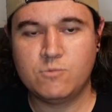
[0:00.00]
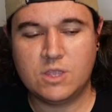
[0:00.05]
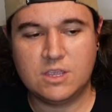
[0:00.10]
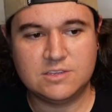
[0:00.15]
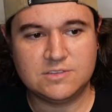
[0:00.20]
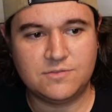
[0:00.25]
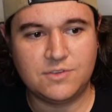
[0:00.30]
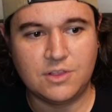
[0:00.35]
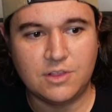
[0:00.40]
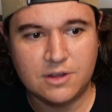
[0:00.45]

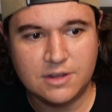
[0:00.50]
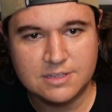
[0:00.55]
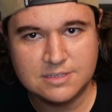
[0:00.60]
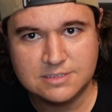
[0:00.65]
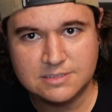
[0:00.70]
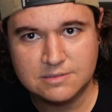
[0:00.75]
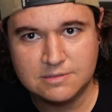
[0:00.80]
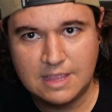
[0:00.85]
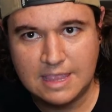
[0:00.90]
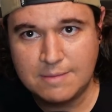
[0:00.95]
villain,
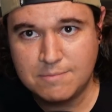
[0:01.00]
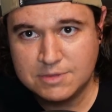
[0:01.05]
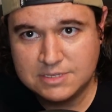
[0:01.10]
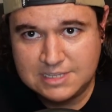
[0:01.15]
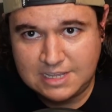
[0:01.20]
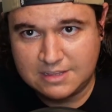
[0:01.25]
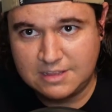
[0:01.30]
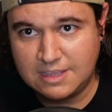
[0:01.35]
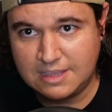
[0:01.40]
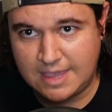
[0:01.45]
his name is
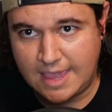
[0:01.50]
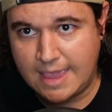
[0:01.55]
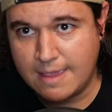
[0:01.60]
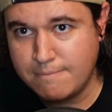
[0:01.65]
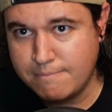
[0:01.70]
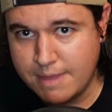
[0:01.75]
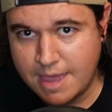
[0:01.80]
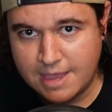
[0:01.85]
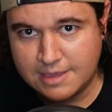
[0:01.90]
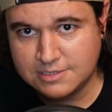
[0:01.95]
like the
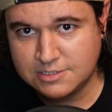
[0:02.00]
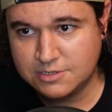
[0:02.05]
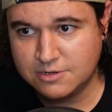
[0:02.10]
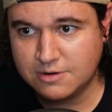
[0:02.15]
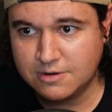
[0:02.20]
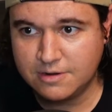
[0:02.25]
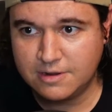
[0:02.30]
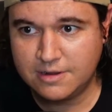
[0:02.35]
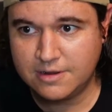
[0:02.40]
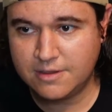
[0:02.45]
Game
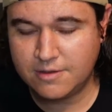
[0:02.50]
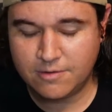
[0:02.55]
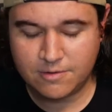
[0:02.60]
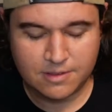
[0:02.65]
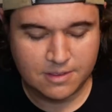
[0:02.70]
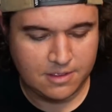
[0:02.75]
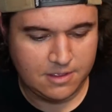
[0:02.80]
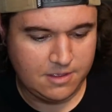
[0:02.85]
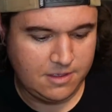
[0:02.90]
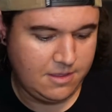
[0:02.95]
Master, you know,
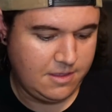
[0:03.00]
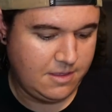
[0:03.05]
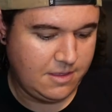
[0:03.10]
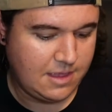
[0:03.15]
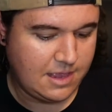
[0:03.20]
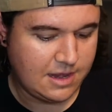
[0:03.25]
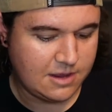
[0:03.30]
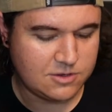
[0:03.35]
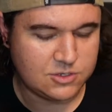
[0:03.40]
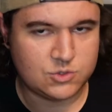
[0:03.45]

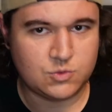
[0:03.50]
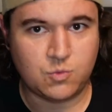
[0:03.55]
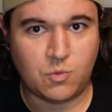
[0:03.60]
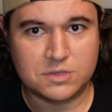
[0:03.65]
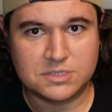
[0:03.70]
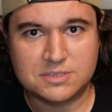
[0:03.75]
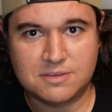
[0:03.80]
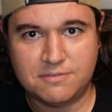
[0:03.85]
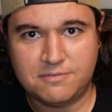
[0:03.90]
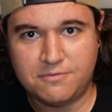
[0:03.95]
and he just
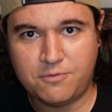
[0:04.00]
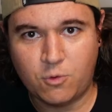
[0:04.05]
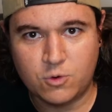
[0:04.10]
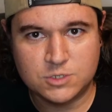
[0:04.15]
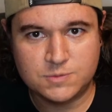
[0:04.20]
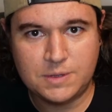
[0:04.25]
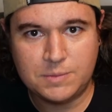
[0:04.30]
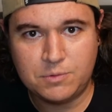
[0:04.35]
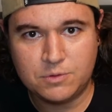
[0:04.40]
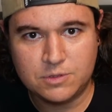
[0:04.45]
wants to
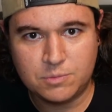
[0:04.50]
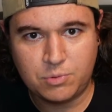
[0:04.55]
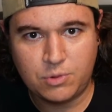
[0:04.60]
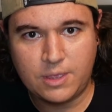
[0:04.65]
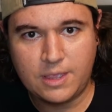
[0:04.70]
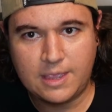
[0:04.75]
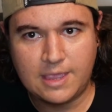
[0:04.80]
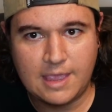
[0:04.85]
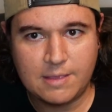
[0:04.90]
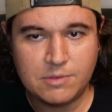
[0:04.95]
force people to
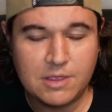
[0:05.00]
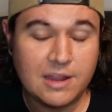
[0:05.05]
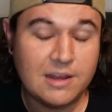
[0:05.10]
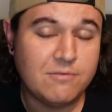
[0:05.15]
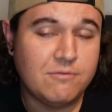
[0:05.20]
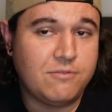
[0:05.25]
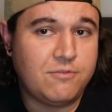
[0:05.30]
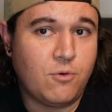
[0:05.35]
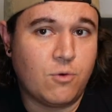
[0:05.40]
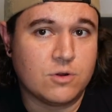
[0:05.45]
play game. Not
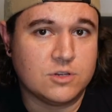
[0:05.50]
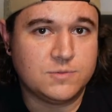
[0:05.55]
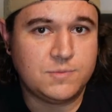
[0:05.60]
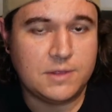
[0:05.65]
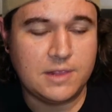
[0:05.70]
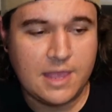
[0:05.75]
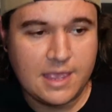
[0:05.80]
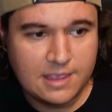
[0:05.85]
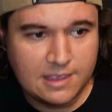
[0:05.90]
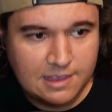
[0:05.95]
even force,
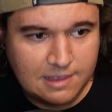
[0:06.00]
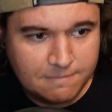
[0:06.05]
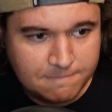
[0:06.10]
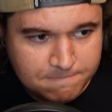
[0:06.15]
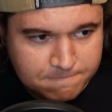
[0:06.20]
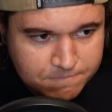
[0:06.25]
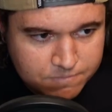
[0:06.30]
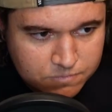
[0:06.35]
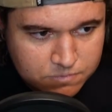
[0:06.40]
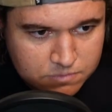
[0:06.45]
but like
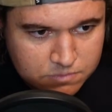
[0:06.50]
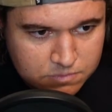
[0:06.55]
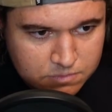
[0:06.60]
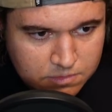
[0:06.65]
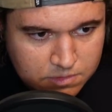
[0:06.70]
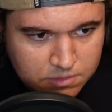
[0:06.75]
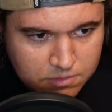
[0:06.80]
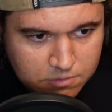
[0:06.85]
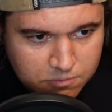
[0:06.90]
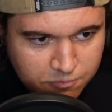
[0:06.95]

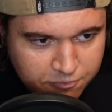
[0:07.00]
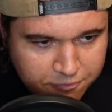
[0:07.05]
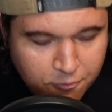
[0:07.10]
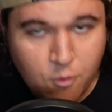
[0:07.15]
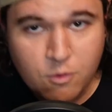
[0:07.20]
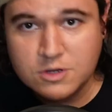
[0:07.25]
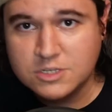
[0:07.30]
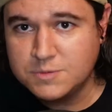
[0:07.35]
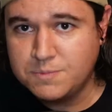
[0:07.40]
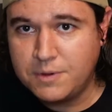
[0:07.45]

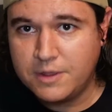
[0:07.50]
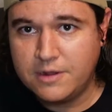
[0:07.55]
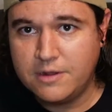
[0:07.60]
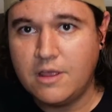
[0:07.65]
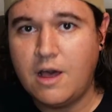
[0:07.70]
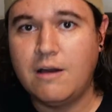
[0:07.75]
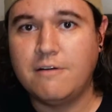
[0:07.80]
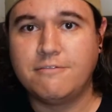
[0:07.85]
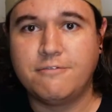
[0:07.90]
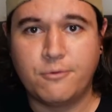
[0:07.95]
force but
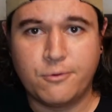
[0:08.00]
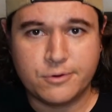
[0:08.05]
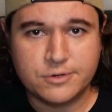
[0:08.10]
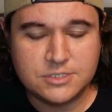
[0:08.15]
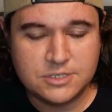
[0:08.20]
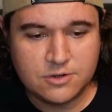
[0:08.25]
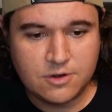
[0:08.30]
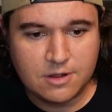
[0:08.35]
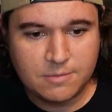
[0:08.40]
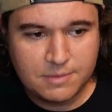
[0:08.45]
not
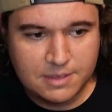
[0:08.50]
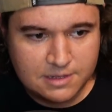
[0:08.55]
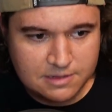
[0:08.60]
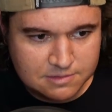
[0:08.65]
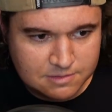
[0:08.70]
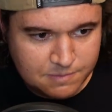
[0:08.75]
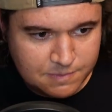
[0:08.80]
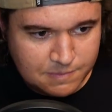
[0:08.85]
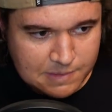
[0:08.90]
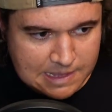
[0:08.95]
force, you know what I
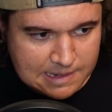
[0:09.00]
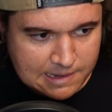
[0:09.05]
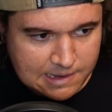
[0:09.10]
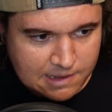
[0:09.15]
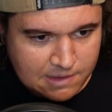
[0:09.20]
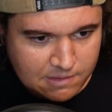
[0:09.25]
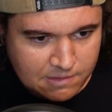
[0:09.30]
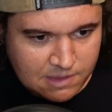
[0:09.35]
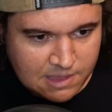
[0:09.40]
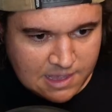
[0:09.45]
mean? And
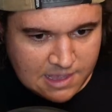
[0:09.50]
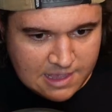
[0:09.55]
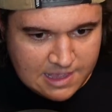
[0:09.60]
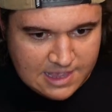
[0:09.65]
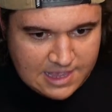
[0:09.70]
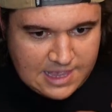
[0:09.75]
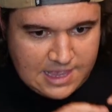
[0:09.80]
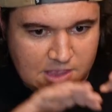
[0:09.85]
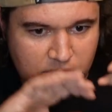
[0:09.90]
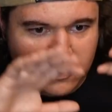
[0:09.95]
he
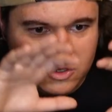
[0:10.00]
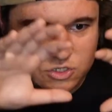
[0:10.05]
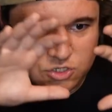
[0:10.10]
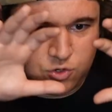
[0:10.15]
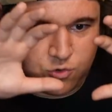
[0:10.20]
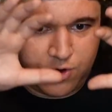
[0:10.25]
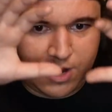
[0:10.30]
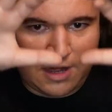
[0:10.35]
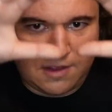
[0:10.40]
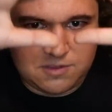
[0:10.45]
just
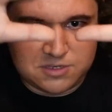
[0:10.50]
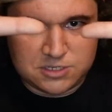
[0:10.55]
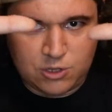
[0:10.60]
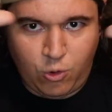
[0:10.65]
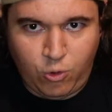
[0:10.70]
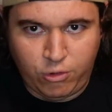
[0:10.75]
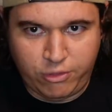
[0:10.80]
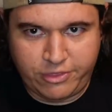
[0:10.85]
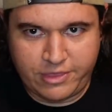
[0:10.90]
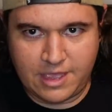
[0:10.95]
created this
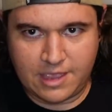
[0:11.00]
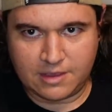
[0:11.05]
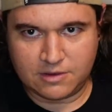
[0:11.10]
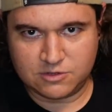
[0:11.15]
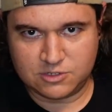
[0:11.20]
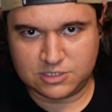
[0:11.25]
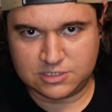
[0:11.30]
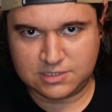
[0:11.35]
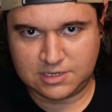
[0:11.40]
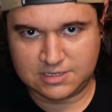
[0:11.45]
whole thing
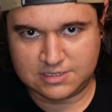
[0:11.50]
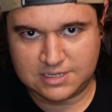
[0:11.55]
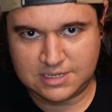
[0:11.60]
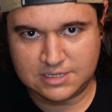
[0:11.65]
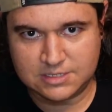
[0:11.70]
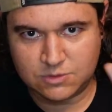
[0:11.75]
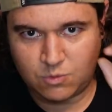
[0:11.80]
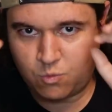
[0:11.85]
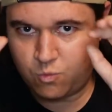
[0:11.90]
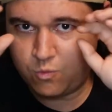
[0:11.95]
just because
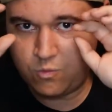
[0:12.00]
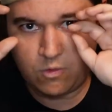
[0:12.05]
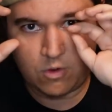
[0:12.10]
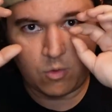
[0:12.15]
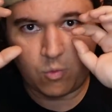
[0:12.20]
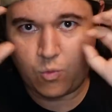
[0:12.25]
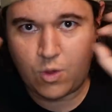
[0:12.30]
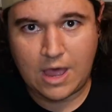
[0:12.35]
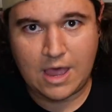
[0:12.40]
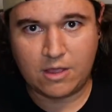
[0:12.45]
he's a
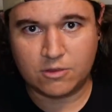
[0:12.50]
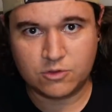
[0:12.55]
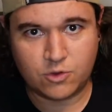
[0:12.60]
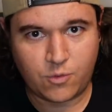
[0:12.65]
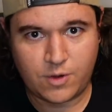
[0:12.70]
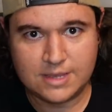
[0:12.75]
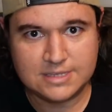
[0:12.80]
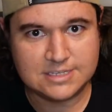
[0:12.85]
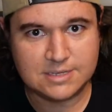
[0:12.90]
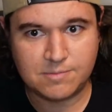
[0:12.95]
wild
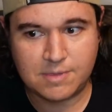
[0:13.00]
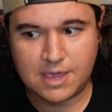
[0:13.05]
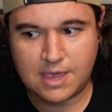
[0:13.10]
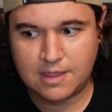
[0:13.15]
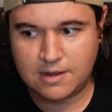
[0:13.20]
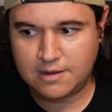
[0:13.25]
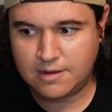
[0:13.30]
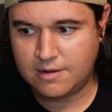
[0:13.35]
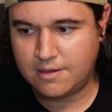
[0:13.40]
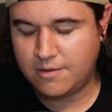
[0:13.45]
crazy
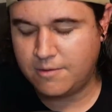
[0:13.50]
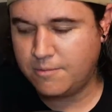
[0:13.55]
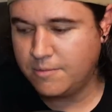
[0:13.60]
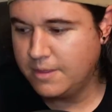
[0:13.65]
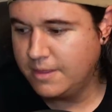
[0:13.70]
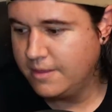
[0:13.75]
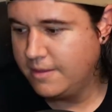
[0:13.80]
man, you know.